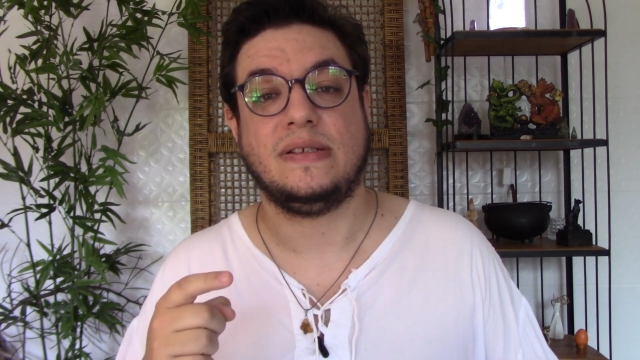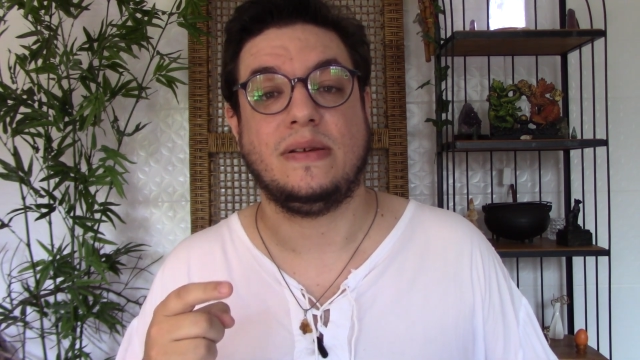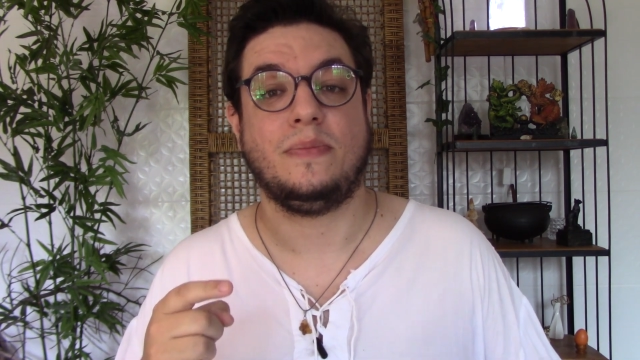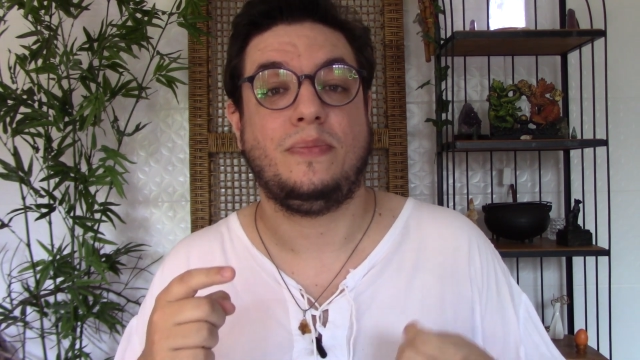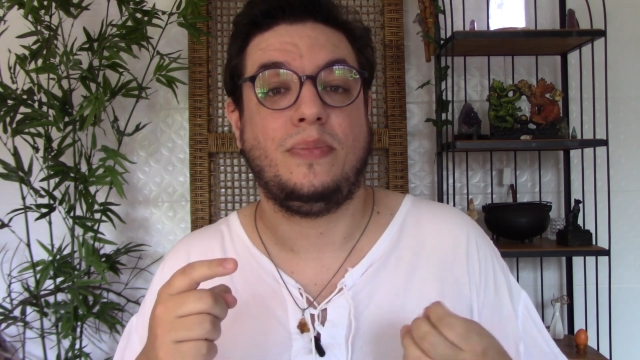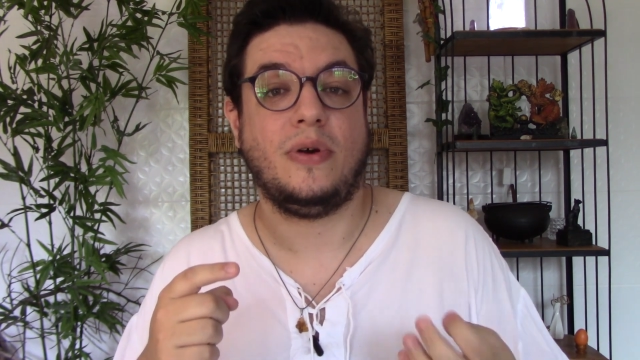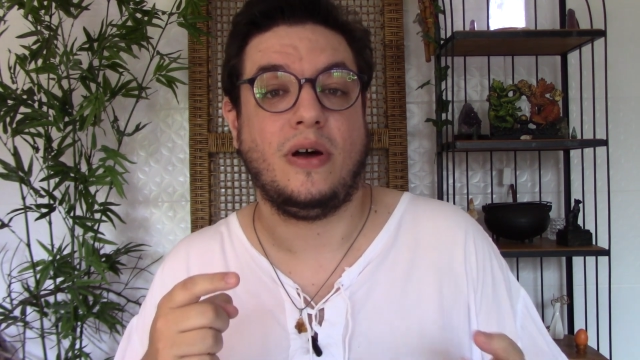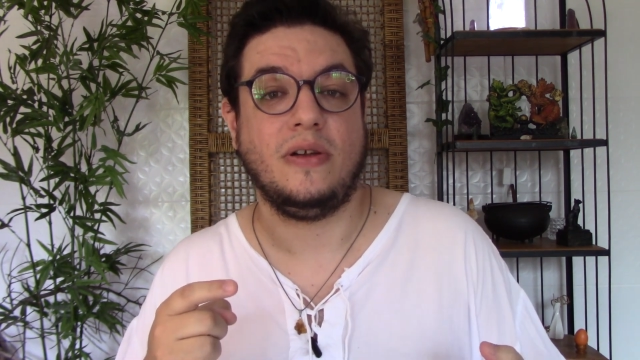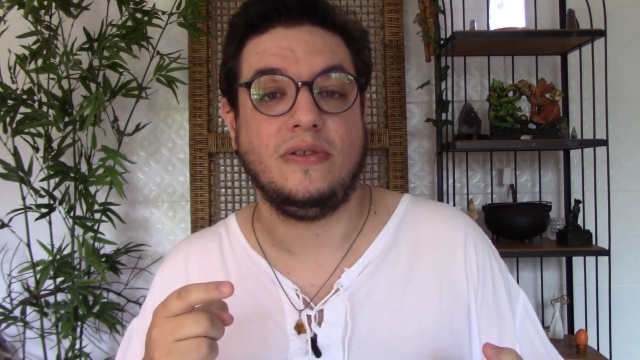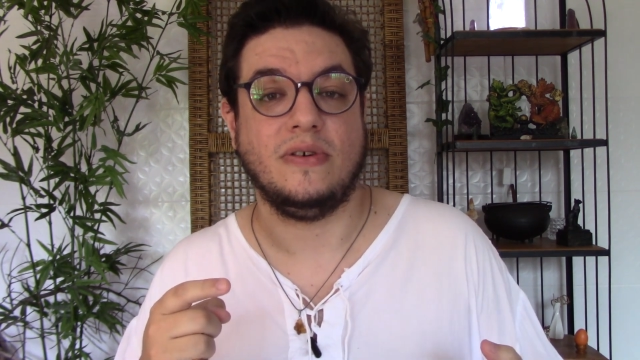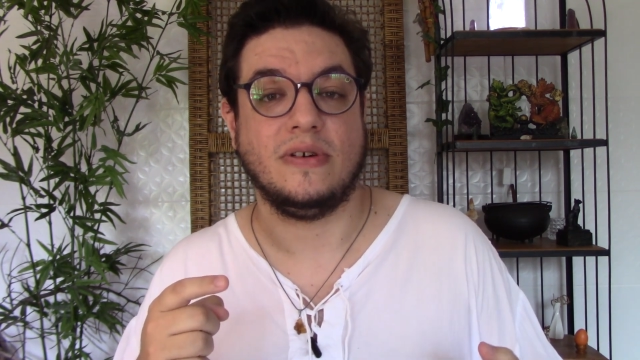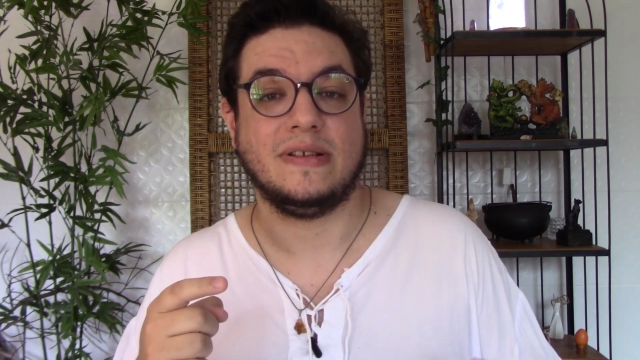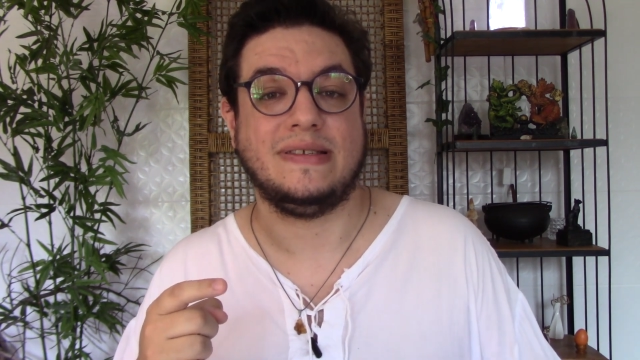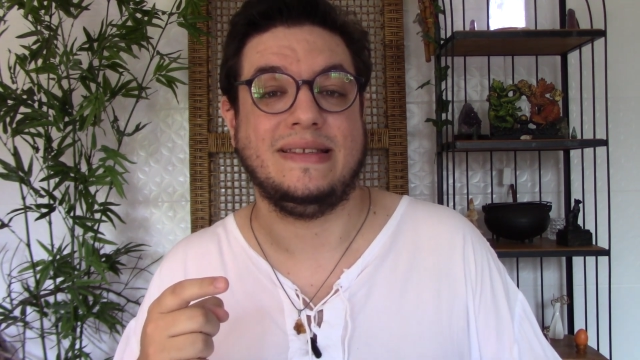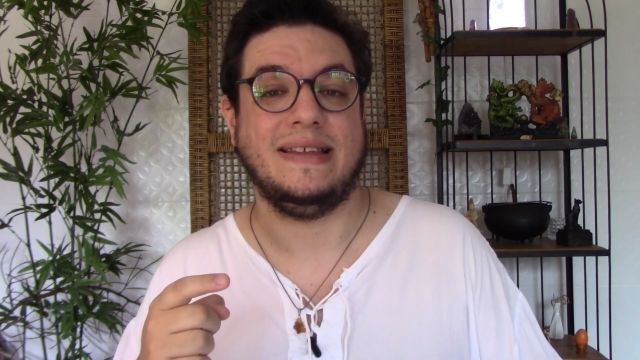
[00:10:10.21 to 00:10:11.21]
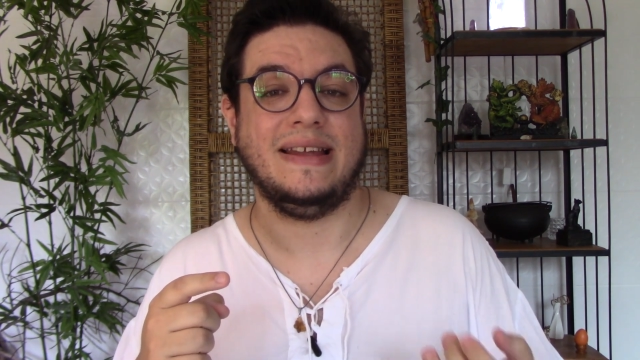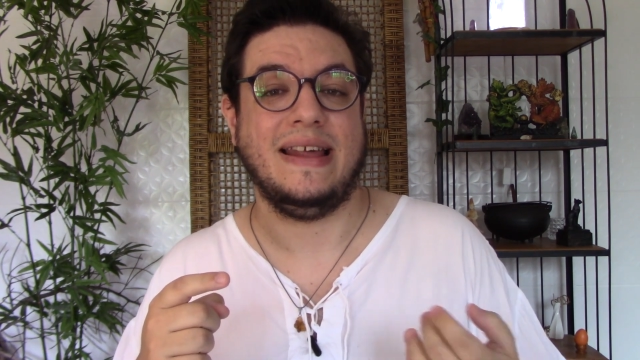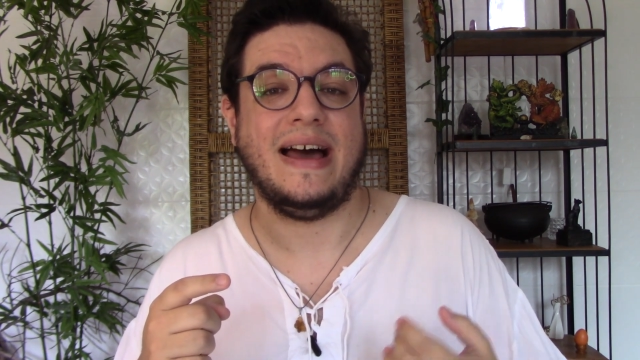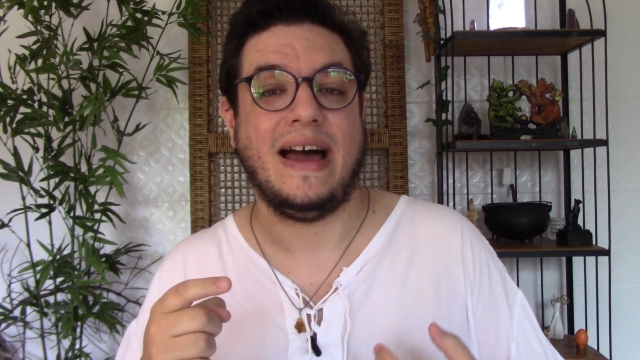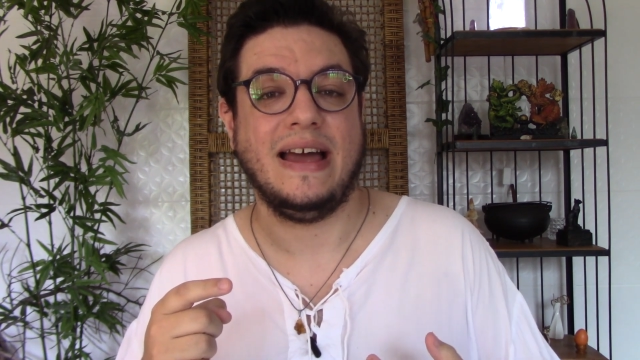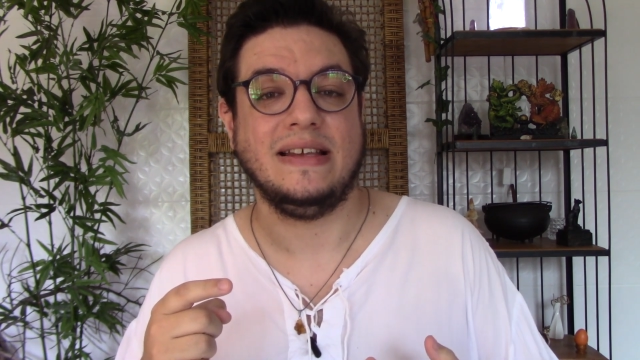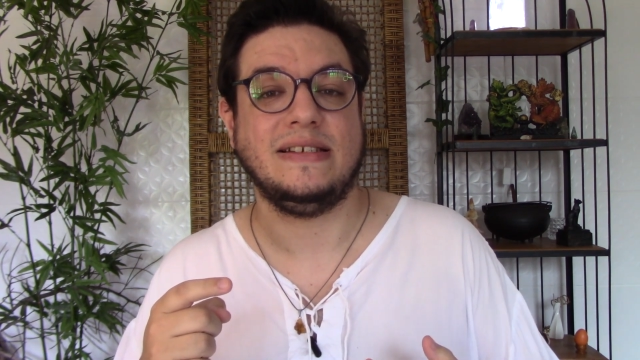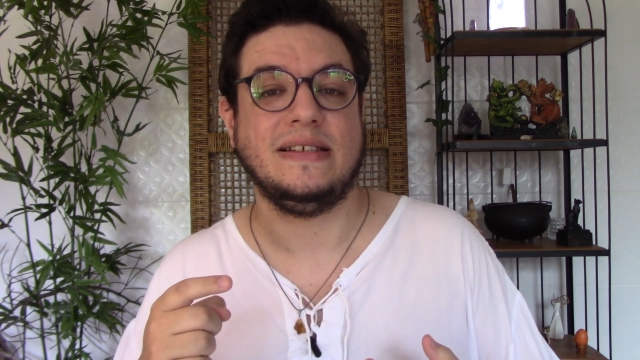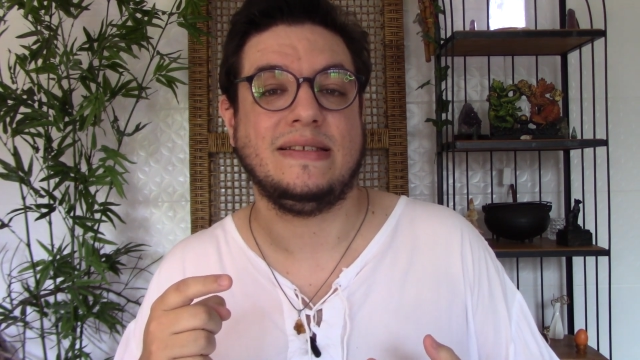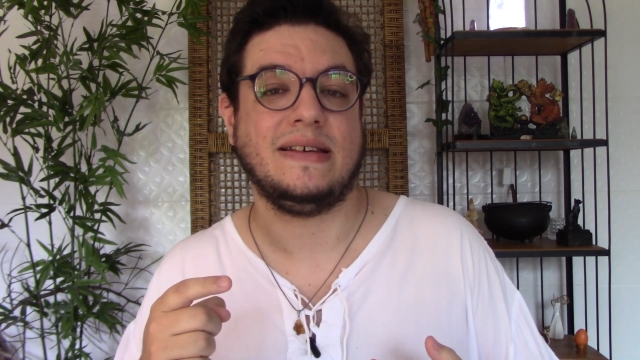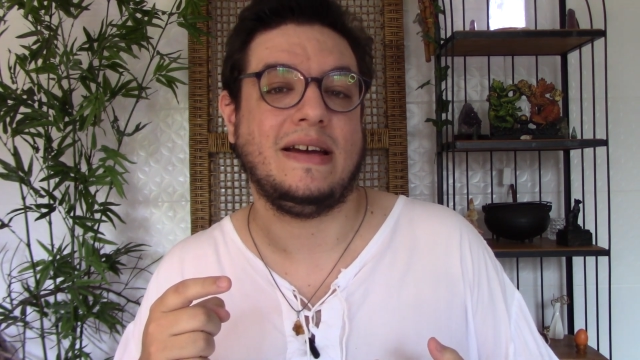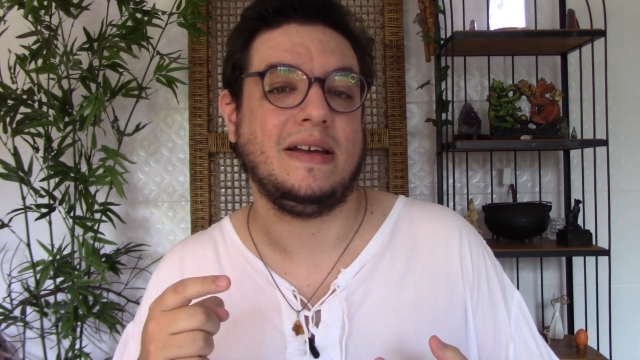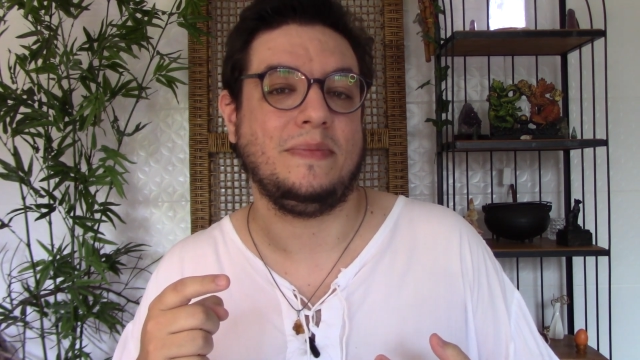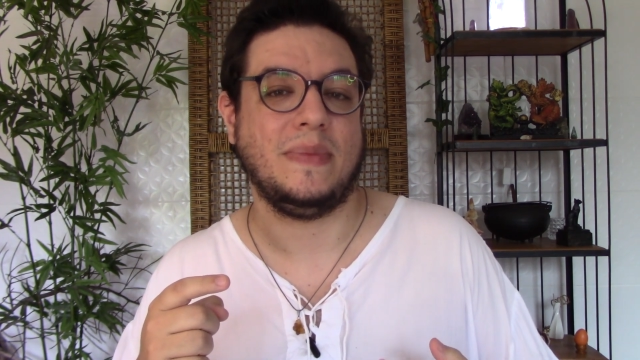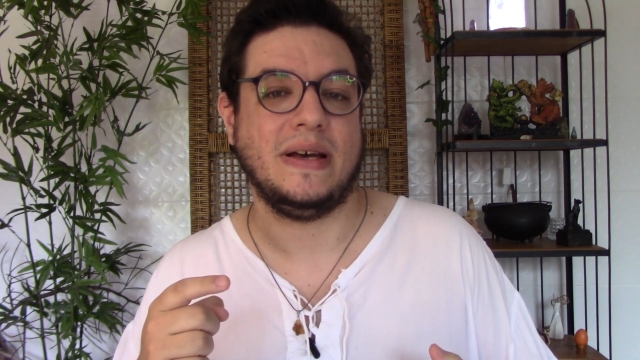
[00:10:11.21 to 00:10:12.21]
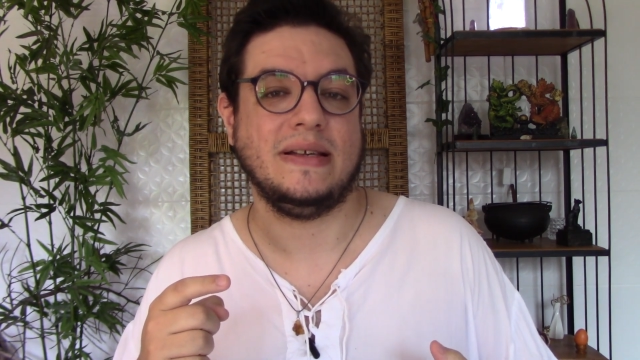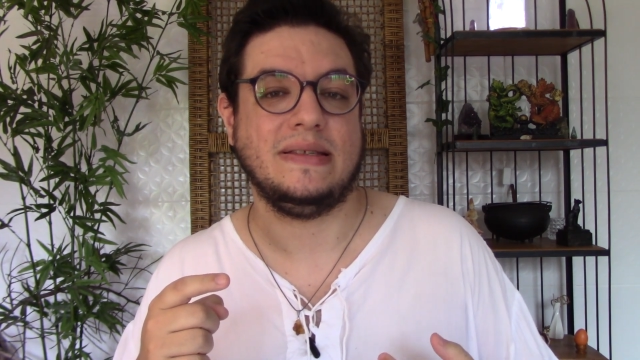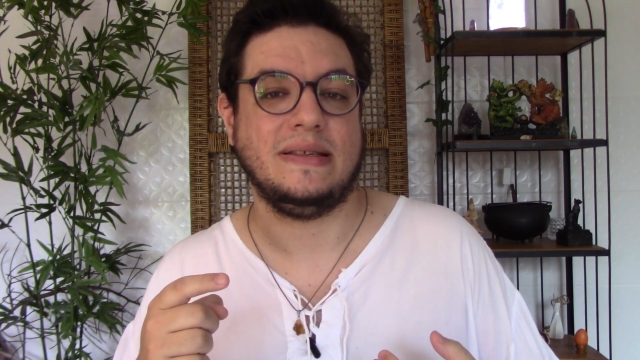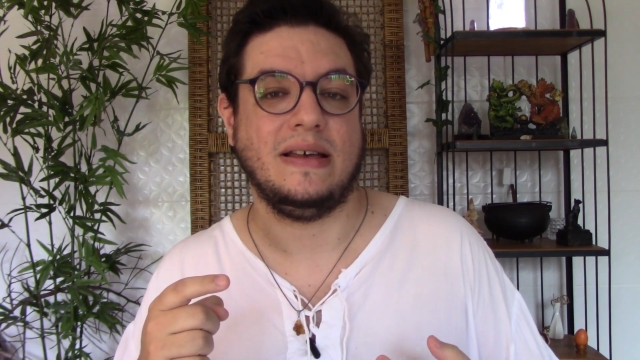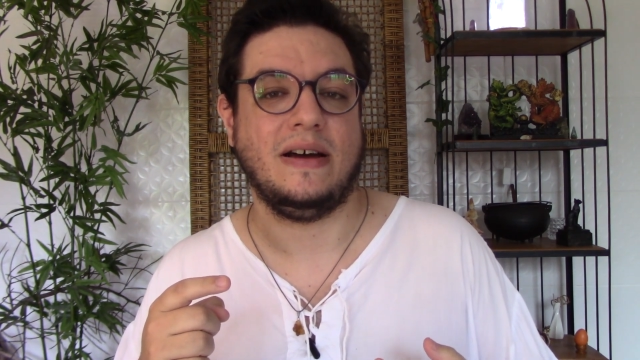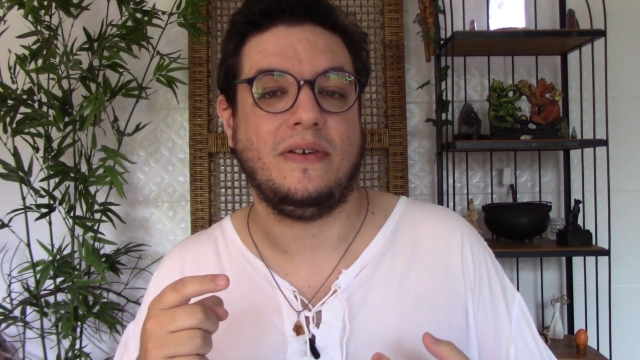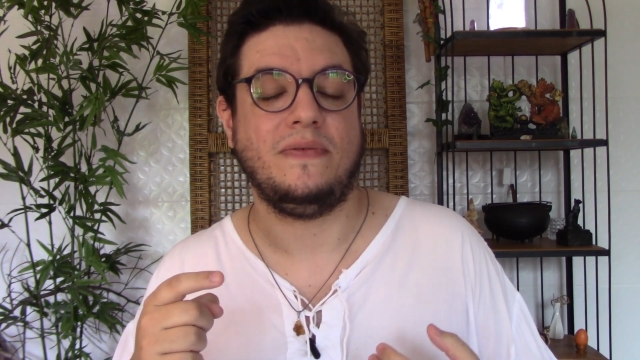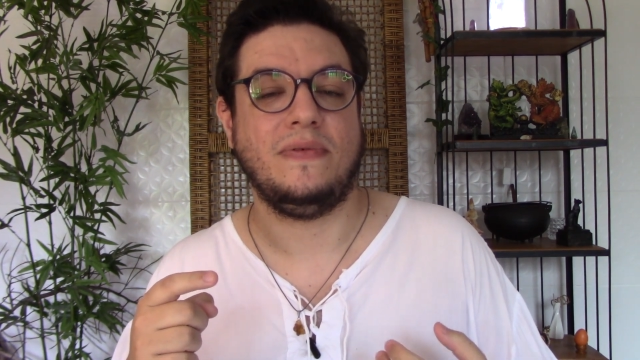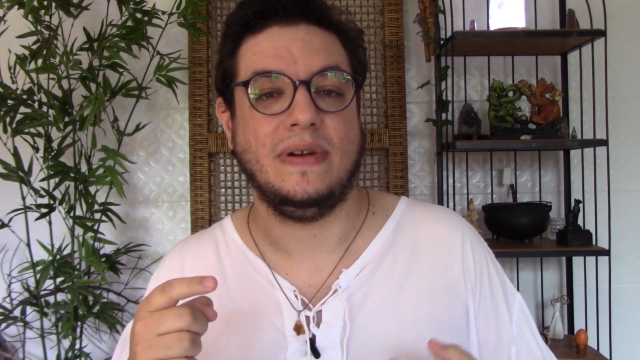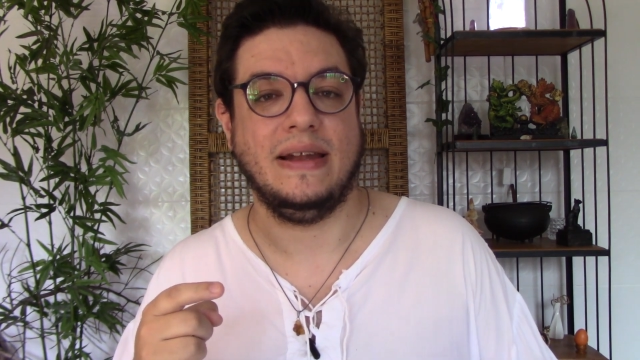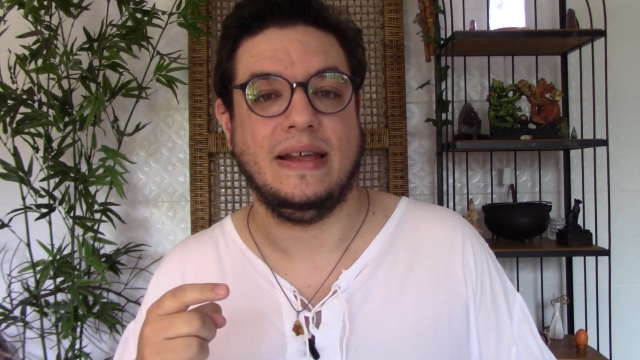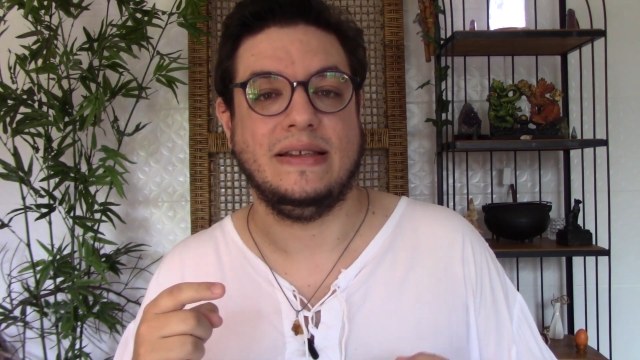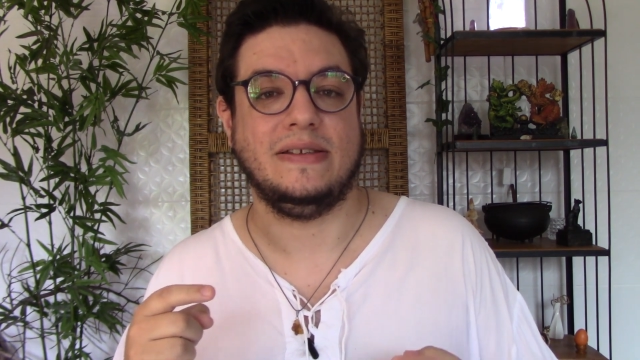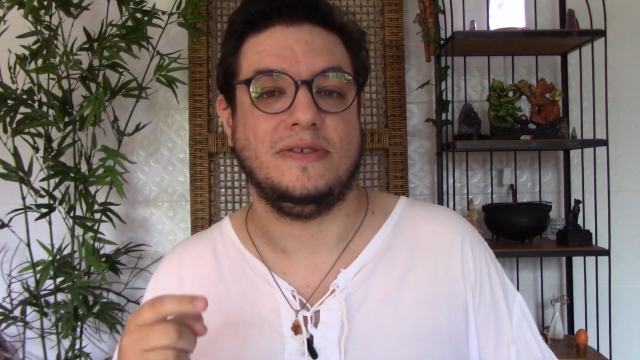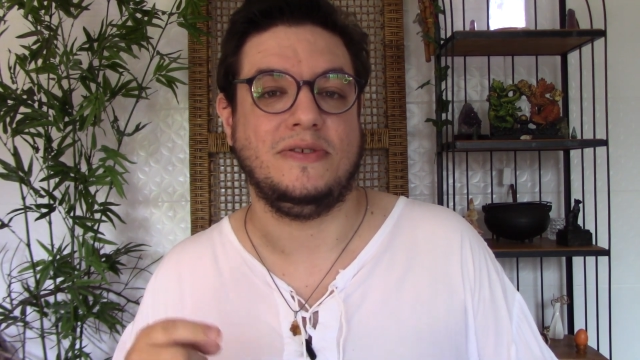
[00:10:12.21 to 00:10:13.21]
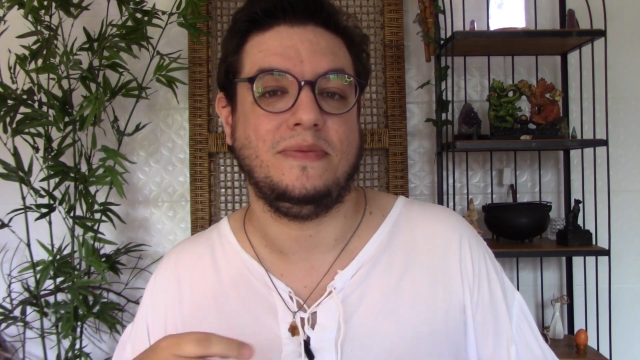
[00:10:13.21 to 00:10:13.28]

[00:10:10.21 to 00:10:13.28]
some products that I designed myself related